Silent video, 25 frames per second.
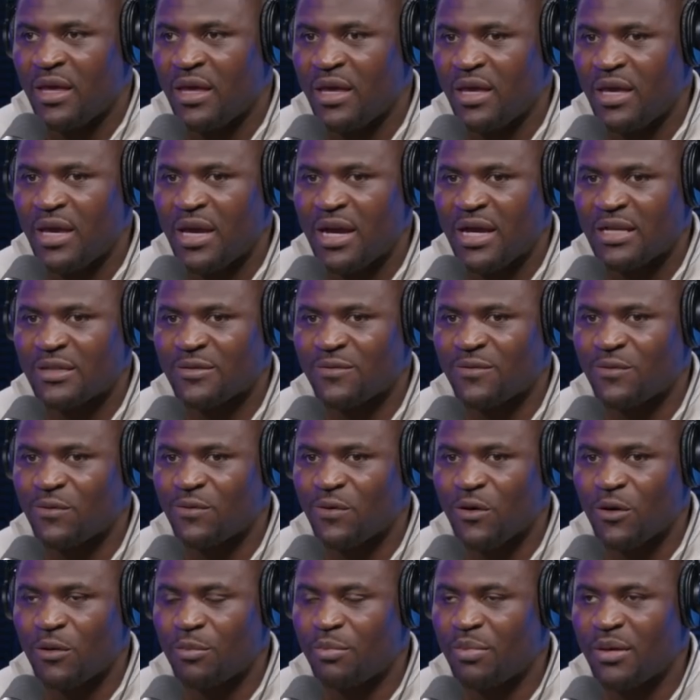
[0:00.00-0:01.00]
he has
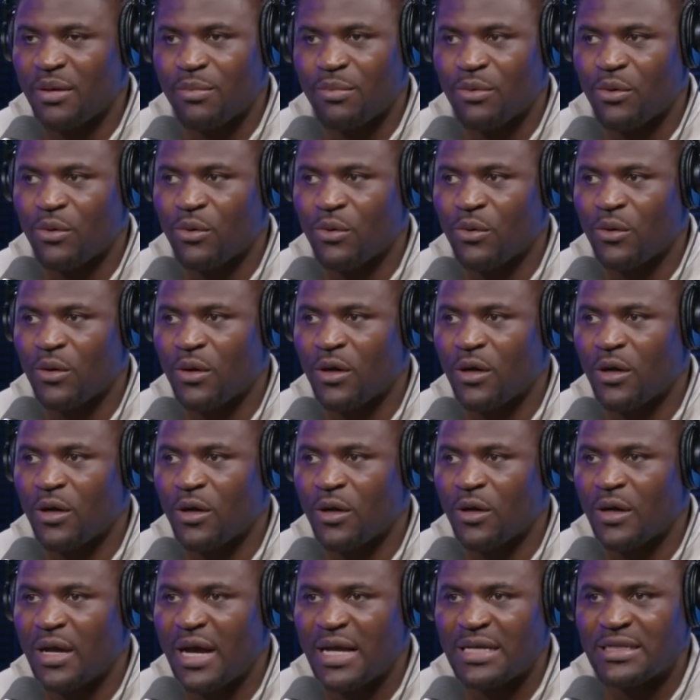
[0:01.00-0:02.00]
fought people
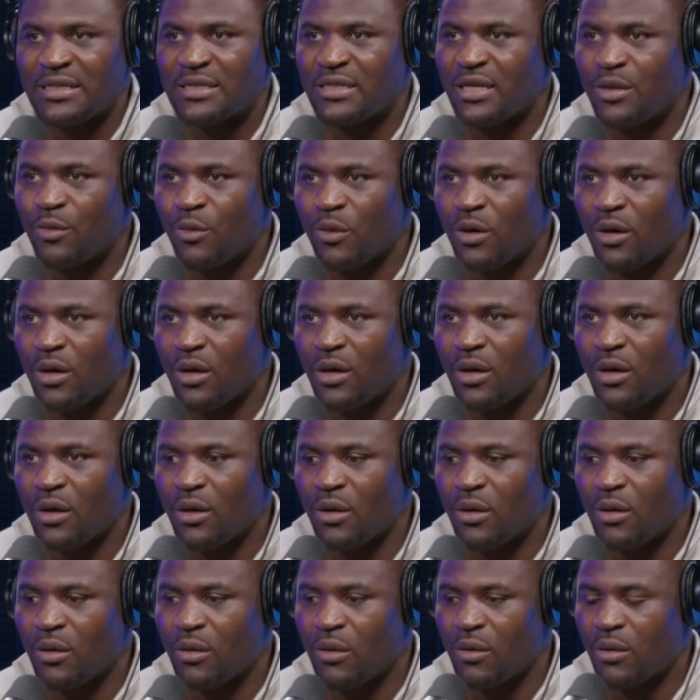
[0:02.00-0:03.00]
as they were
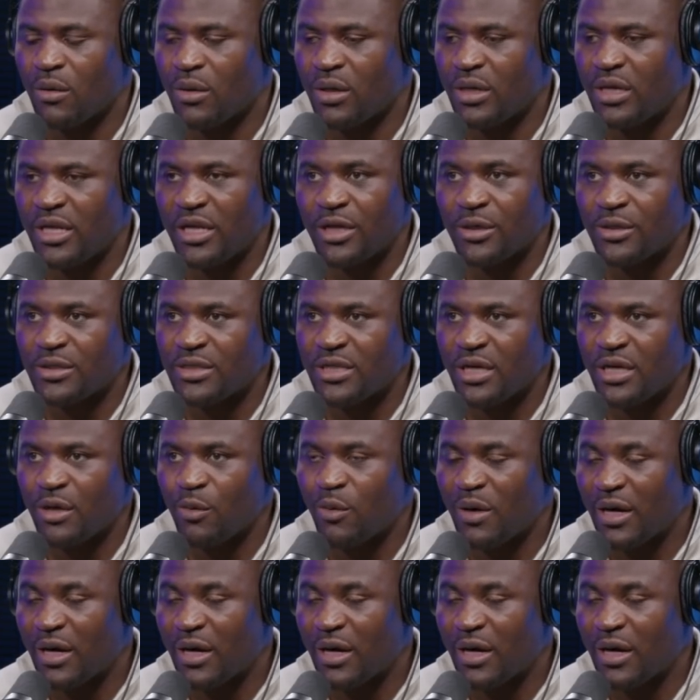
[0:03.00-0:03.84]
Deontay